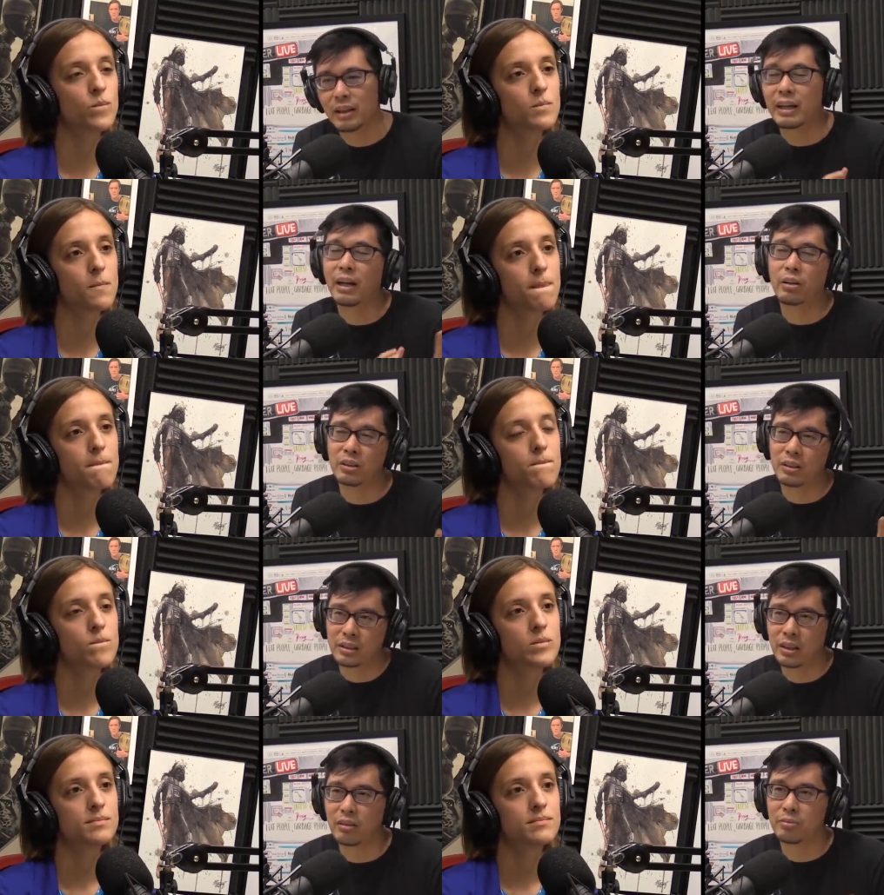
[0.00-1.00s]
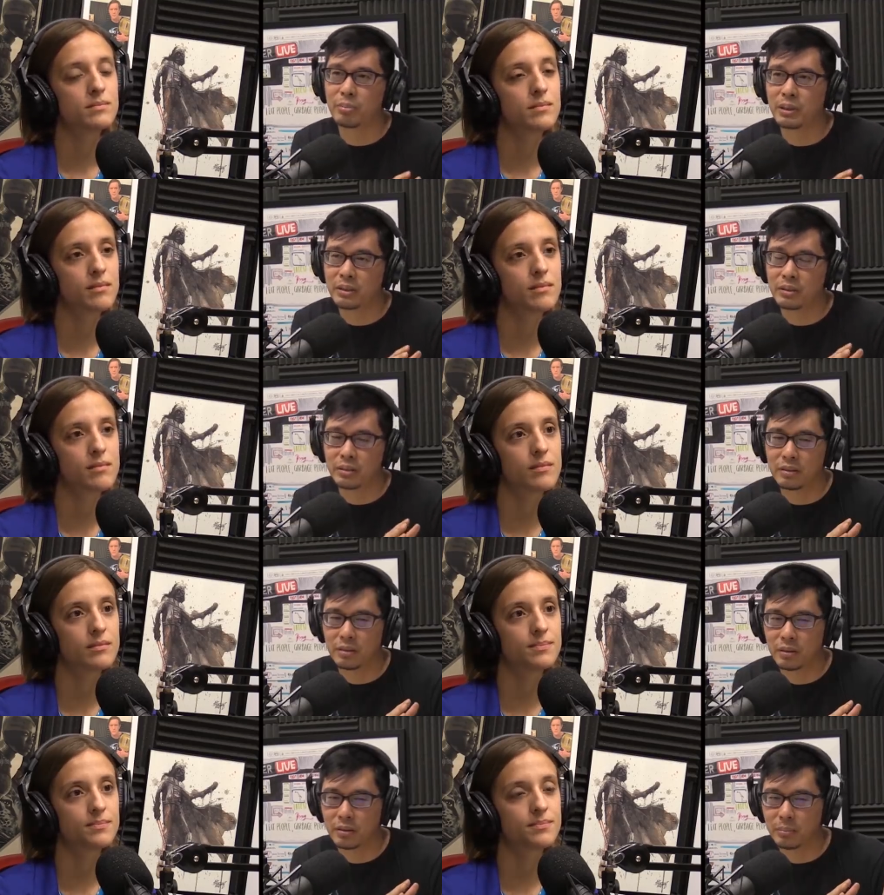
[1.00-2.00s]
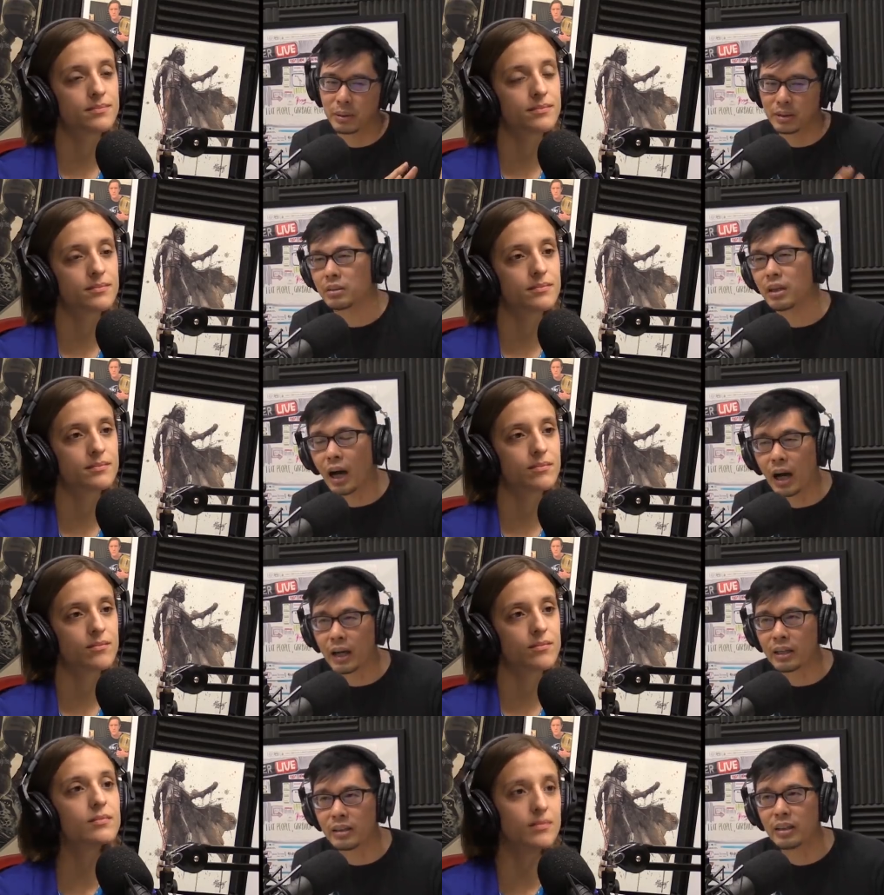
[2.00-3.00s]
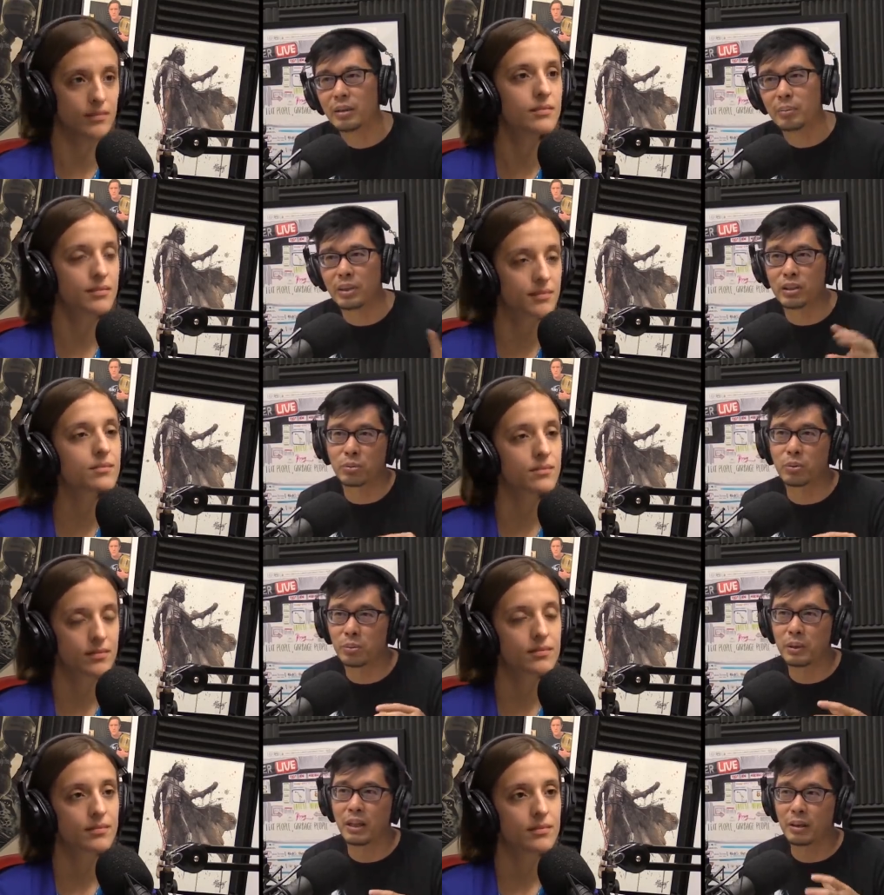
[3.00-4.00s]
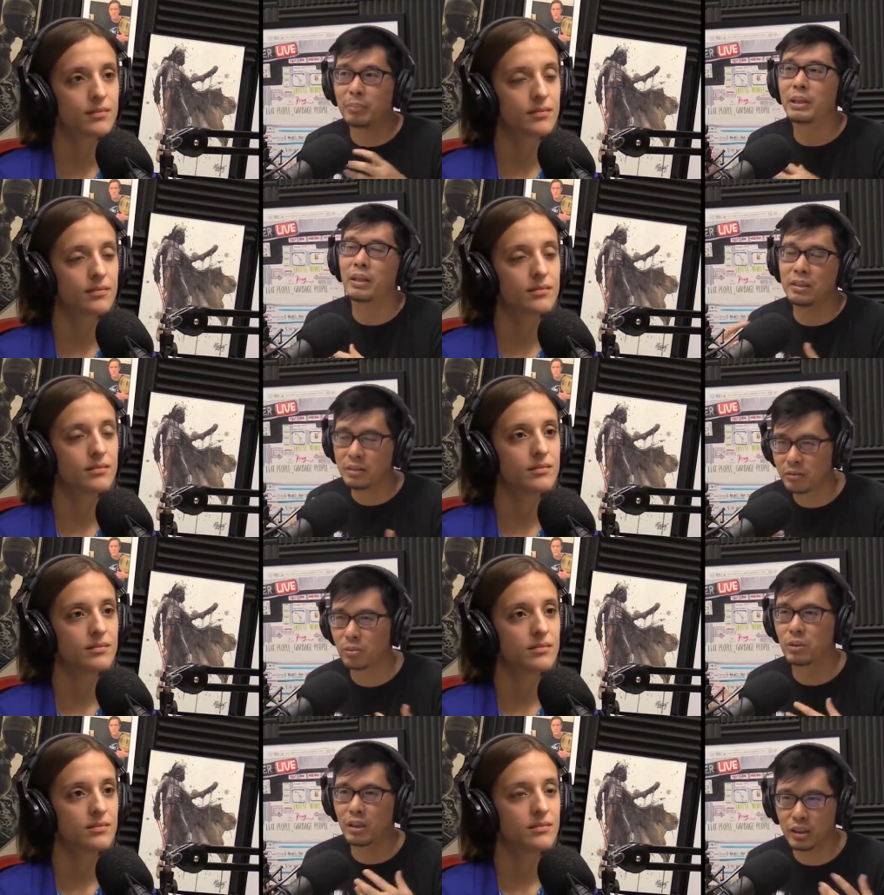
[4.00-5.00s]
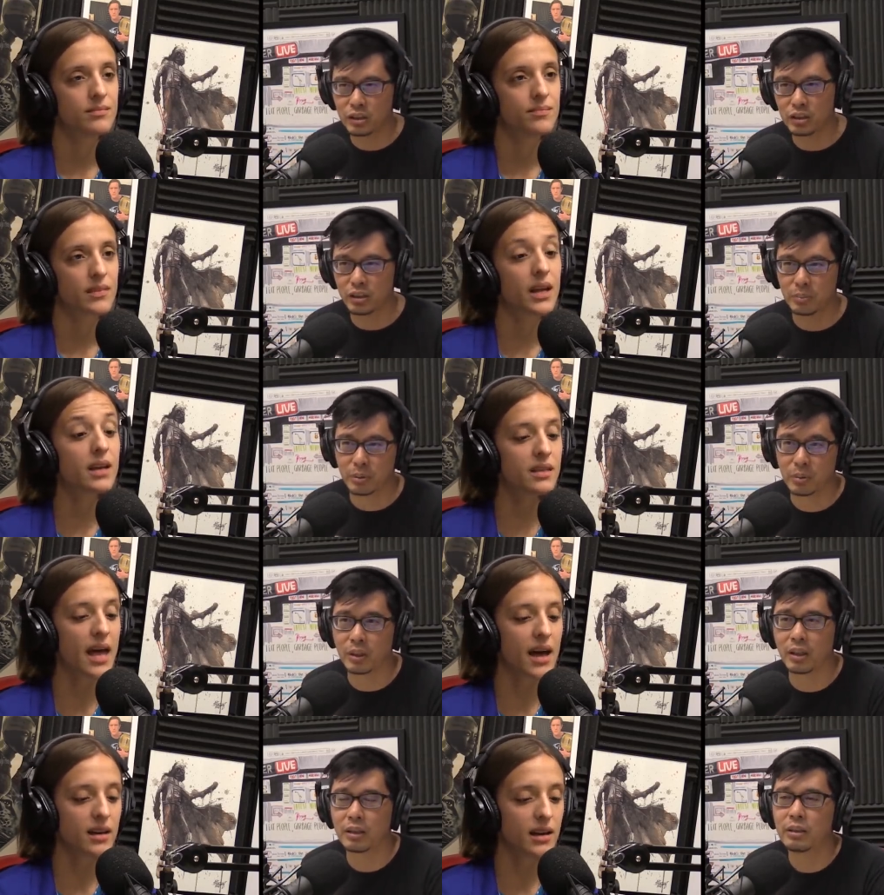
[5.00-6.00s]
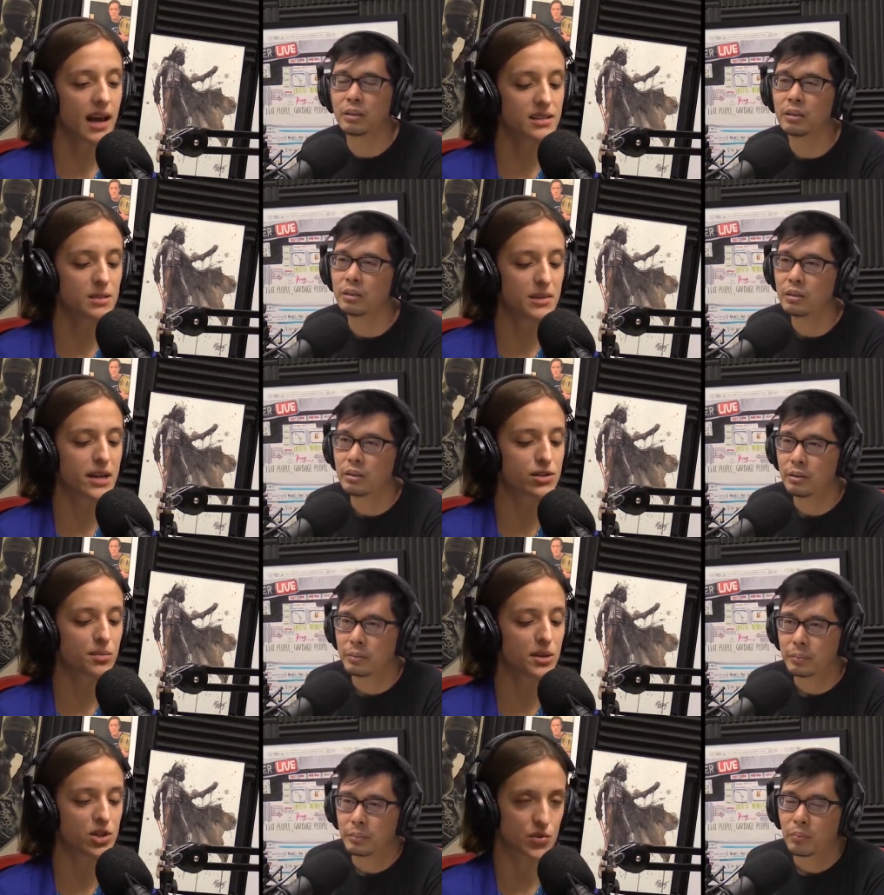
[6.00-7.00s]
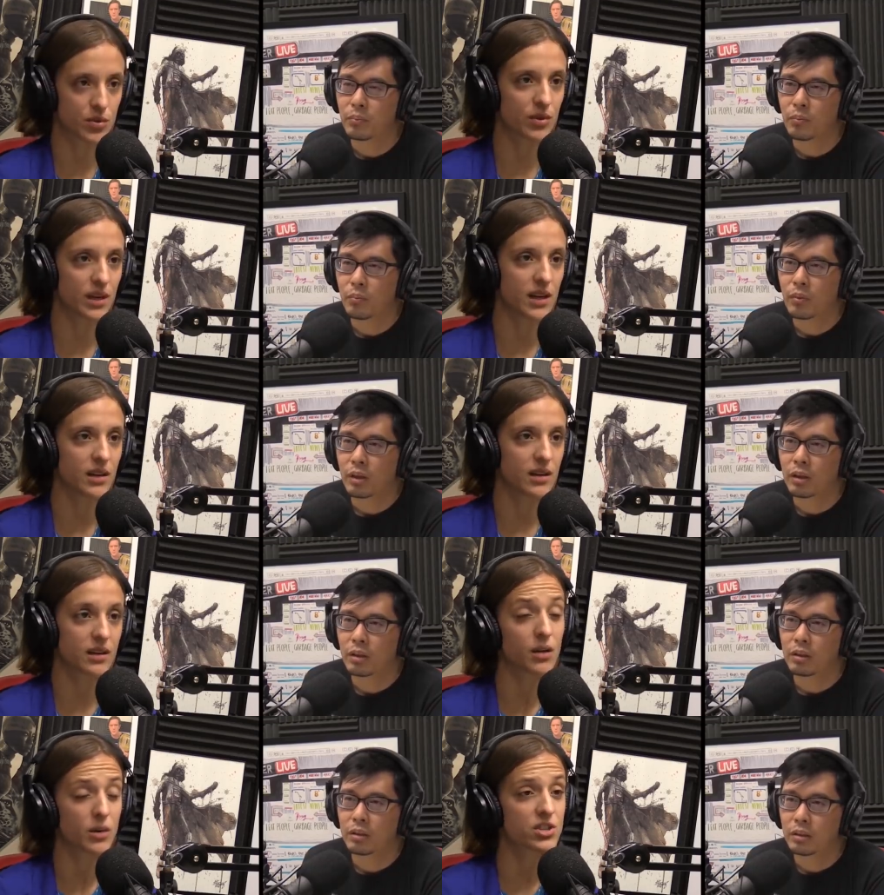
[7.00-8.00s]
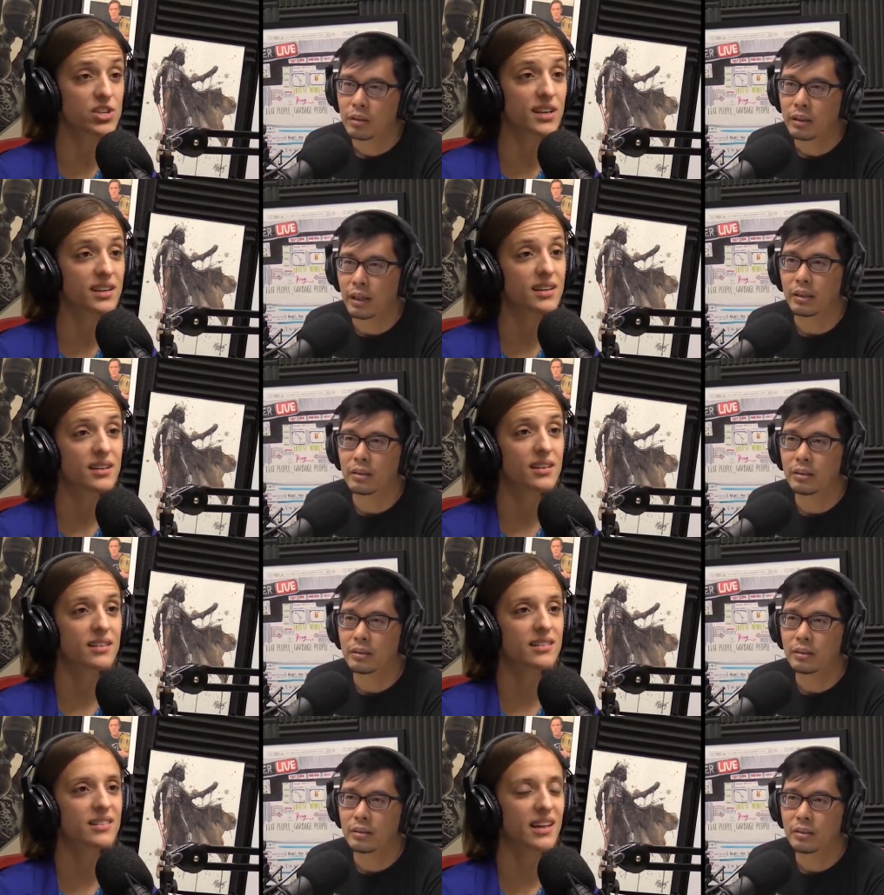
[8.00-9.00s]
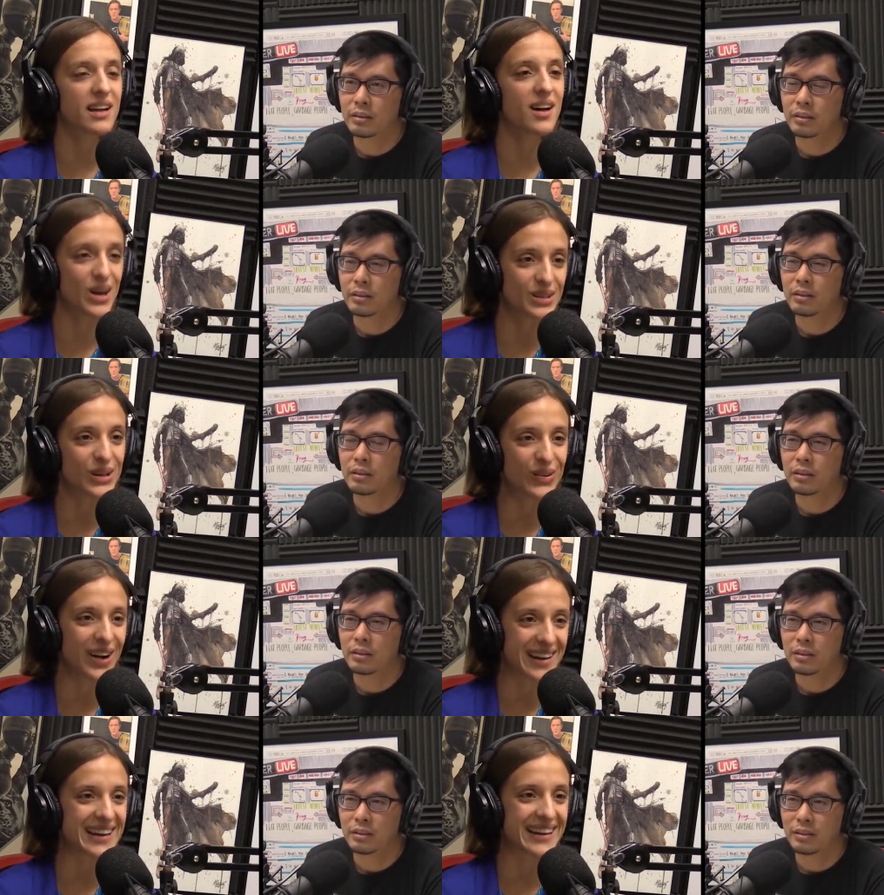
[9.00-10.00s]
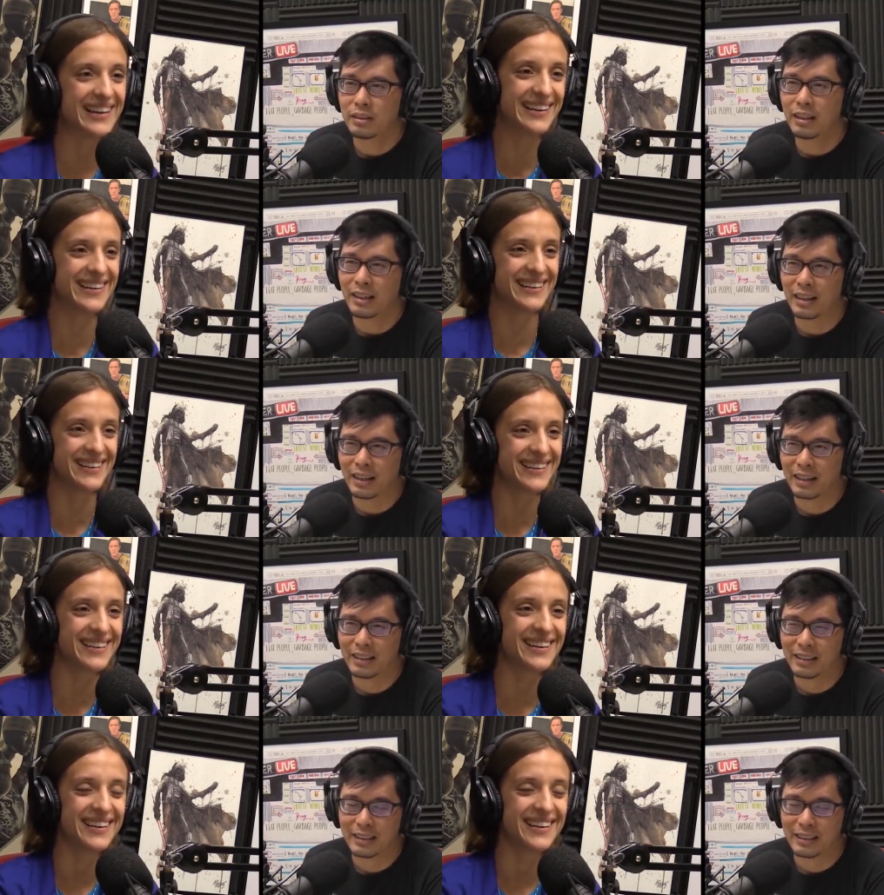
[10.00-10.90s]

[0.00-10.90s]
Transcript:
Speaker 1: the character itself because they're because they're dying, mm-hmm. but this one will be like because of a relationship. It, that
Speaker 2: whatnot. has the potential to be truly gut wrenching. Yeah. Like ugly crying. yeah.